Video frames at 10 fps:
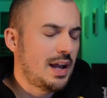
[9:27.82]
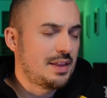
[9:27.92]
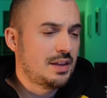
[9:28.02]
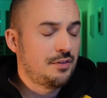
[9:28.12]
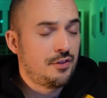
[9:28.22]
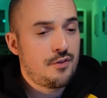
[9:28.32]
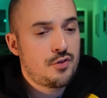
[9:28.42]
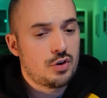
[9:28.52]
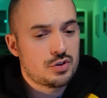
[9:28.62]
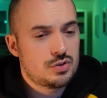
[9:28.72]
And then if you've
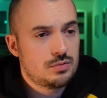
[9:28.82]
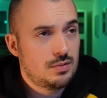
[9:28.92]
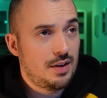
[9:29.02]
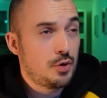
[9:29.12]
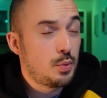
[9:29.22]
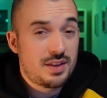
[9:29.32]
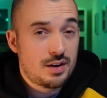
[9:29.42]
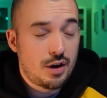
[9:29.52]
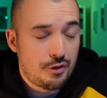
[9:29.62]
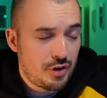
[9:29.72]
got if you're within
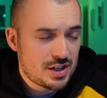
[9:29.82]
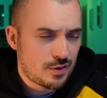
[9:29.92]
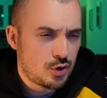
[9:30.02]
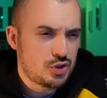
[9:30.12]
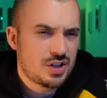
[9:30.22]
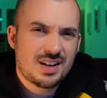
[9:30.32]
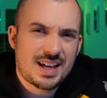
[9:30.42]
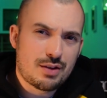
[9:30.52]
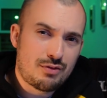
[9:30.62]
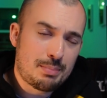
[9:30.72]
half range, of course, you're going to
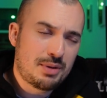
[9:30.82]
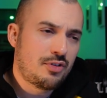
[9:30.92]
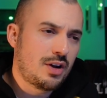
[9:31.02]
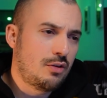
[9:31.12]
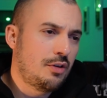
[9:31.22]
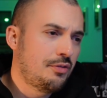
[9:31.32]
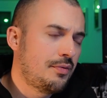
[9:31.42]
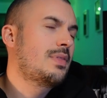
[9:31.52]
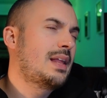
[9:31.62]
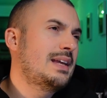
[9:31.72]
get the rapid fire off,
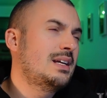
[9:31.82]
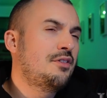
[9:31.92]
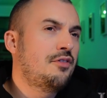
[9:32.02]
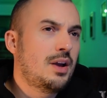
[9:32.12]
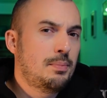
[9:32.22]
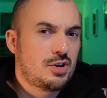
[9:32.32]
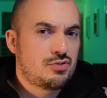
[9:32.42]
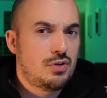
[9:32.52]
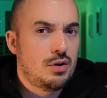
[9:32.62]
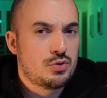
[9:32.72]
and any 5 plus
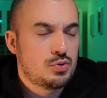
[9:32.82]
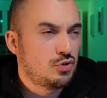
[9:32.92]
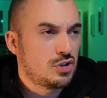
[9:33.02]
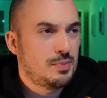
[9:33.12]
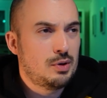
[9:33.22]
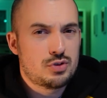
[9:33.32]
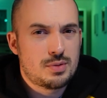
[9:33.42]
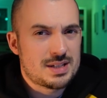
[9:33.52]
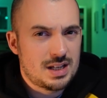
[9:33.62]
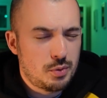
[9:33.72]
rolls will just be
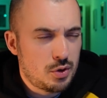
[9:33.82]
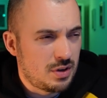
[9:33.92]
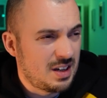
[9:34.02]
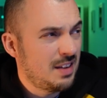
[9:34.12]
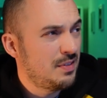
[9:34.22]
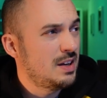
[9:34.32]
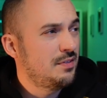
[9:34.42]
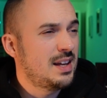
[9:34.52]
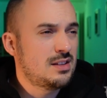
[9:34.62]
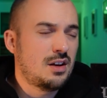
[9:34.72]
automatically wounded. Even if
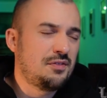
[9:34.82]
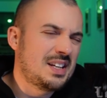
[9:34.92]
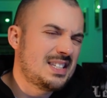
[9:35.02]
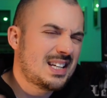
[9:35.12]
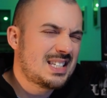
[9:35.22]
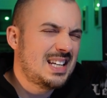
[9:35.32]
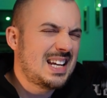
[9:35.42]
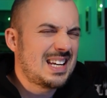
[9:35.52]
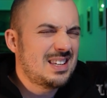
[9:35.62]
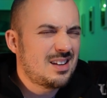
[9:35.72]
their toughness
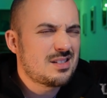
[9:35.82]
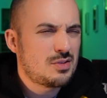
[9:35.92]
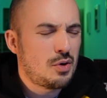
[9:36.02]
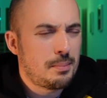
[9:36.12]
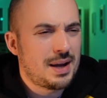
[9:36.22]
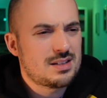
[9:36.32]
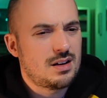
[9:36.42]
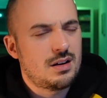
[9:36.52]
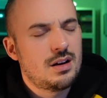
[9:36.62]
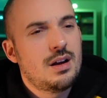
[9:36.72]
16, it does not
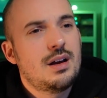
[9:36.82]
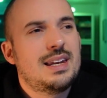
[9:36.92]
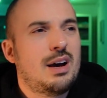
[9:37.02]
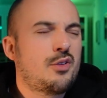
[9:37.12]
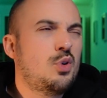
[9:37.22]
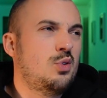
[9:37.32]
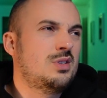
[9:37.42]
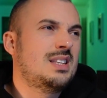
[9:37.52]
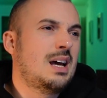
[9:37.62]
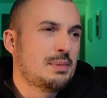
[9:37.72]
matter. Now, of course,
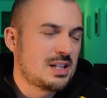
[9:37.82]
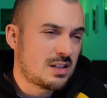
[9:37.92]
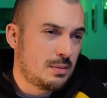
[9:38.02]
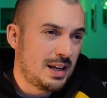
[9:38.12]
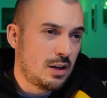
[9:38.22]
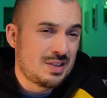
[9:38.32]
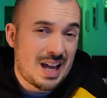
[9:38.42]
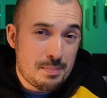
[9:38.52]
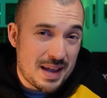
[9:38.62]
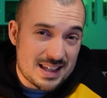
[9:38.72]
the damage is going to be low,
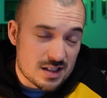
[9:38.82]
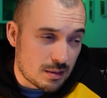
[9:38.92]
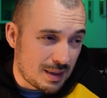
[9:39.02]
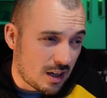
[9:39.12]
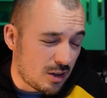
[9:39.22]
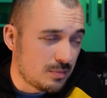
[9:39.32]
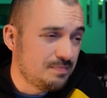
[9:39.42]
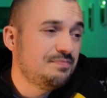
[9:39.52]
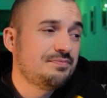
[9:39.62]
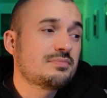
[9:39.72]
the AP is going to be low.
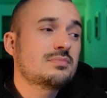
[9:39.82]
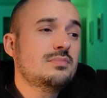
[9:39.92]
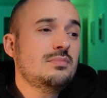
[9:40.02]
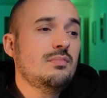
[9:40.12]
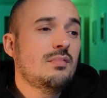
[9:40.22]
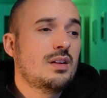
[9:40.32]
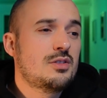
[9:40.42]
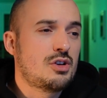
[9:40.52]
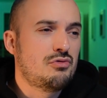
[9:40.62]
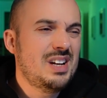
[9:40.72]

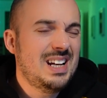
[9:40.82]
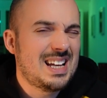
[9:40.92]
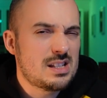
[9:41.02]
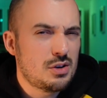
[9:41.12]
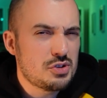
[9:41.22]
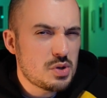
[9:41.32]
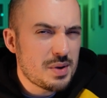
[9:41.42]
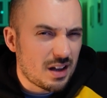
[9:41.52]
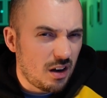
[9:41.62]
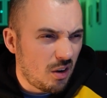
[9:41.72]
So really, it's not
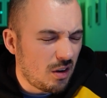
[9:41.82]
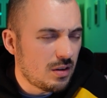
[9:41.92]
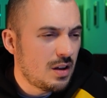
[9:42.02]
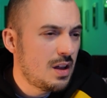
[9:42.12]
doing a lot.